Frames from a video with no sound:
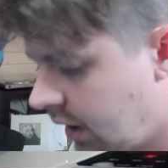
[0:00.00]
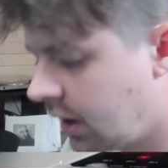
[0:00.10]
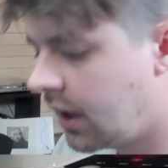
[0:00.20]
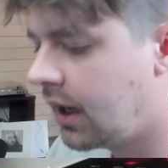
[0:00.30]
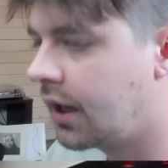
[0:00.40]

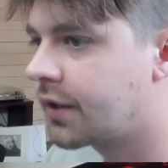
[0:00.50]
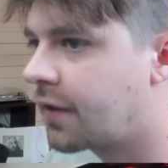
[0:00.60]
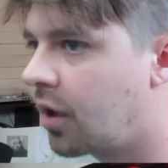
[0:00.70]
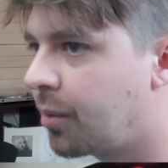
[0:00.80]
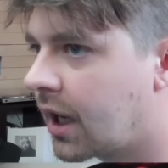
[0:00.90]
and it's from
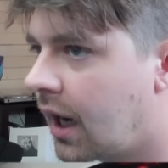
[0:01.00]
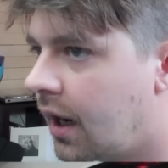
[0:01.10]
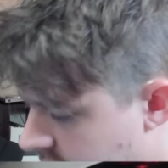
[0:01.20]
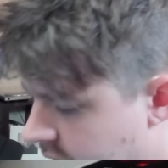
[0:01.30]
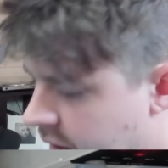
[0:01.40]
Mechanic.
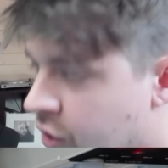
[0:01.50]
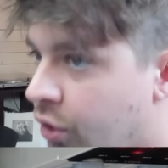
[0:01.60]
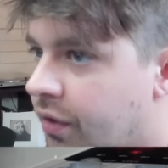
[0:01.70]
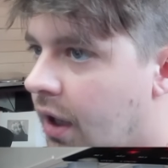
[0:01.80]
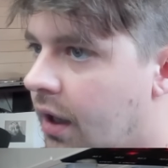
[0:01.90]
So we've
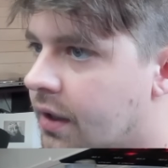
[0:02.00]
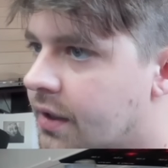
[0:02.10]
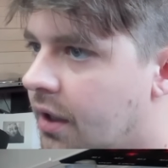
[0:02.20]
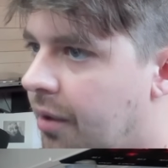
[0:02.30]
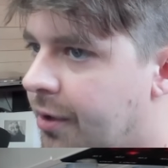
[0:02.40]
got some
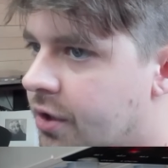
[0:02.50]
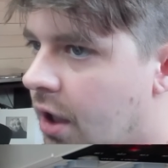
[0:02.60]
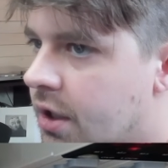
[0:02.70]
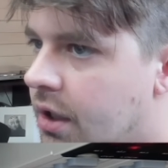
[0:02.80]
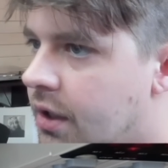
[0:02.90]

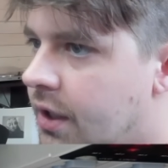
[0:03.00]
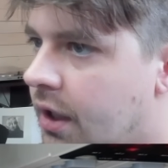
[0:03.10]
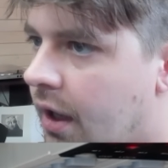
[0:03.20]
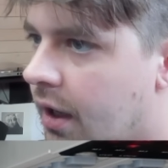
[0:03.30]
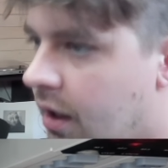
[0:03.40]
instructions here that it
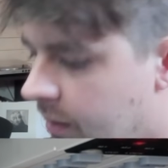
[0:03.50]
comes